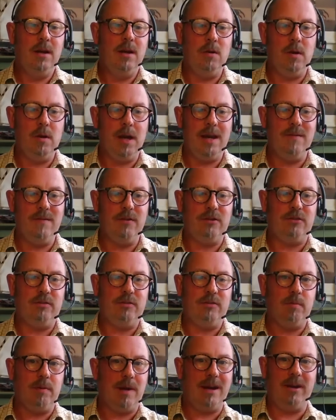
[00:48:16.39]
who gave
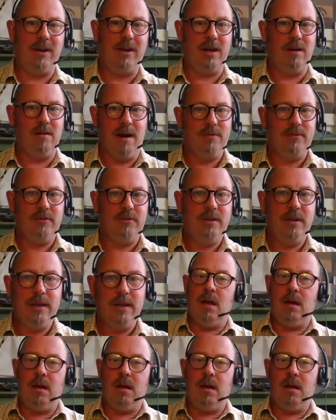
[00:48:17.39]
us landing craft.